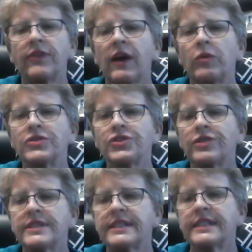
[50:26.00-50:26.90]
that was
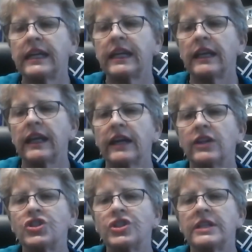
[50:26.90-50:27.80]
Christine, and
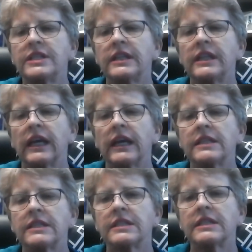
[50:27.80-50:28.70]
she did
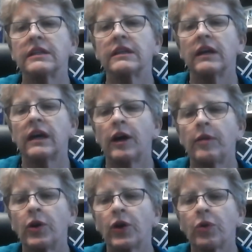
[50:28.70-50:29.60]
get
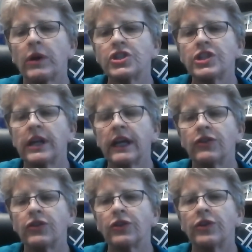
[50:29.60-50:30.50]
her question
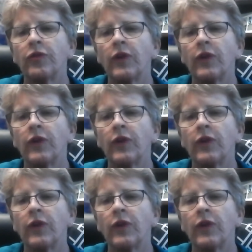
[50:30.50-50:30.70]
answered